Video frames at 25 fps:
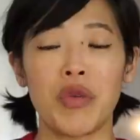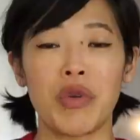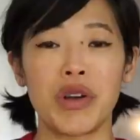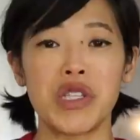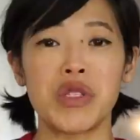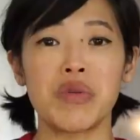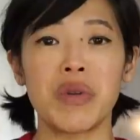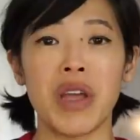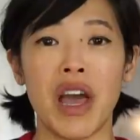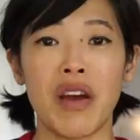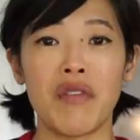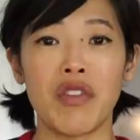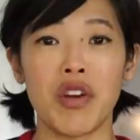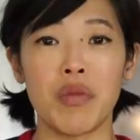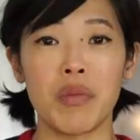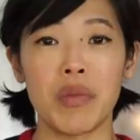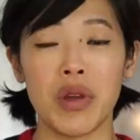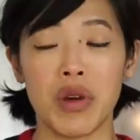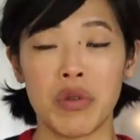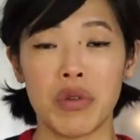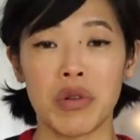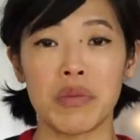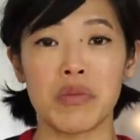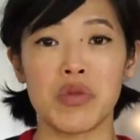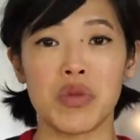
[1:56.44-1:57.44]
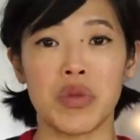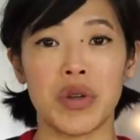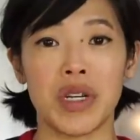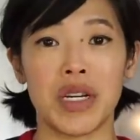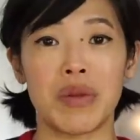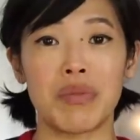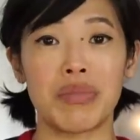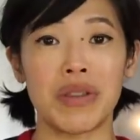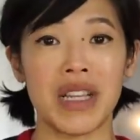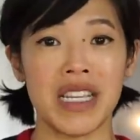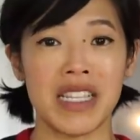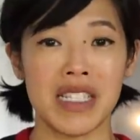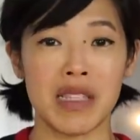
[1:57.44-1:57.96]
Once we have our mealworms, we're going
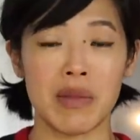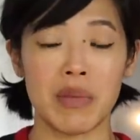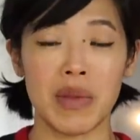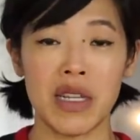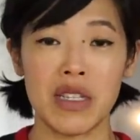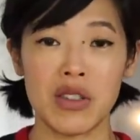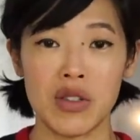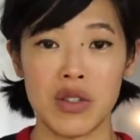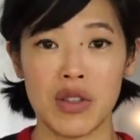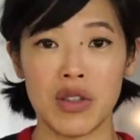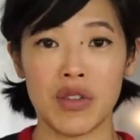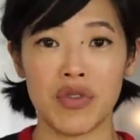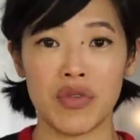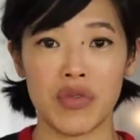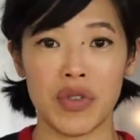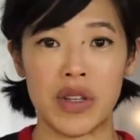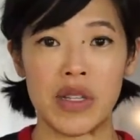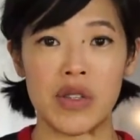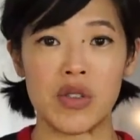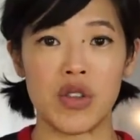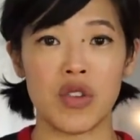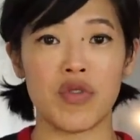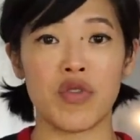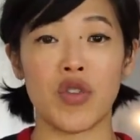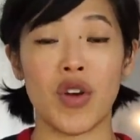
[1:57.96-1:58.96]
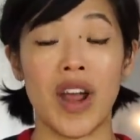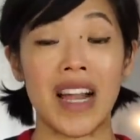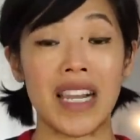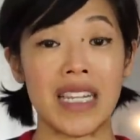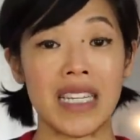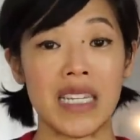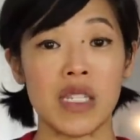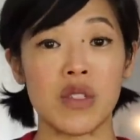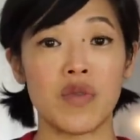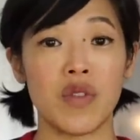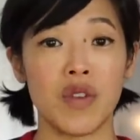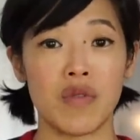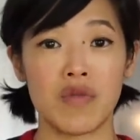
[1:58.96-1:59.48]
to place them into the freezer for at
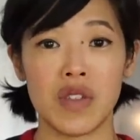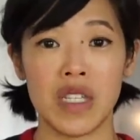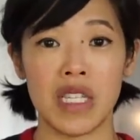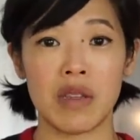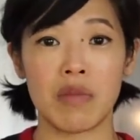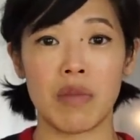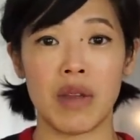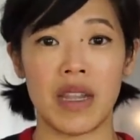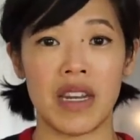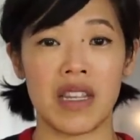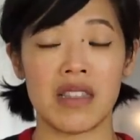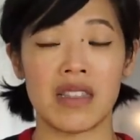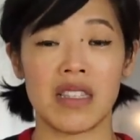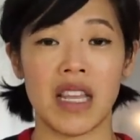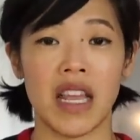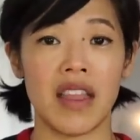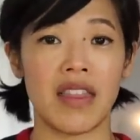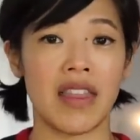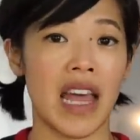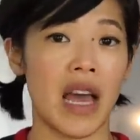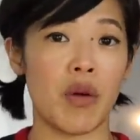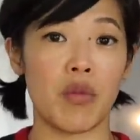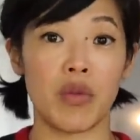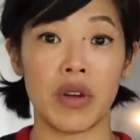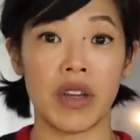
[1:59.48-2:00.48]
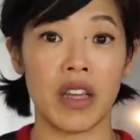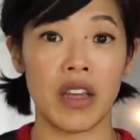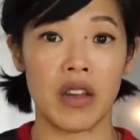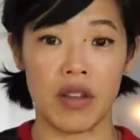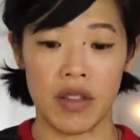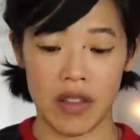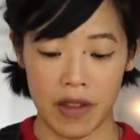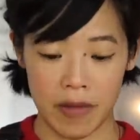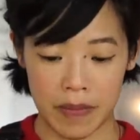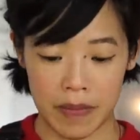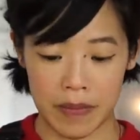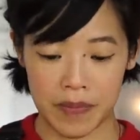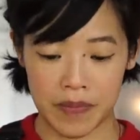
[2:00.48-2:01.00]
least fifteen minutes, and that will kill
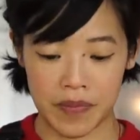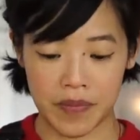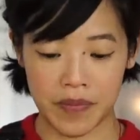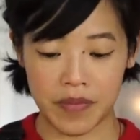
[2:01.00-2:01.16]
them.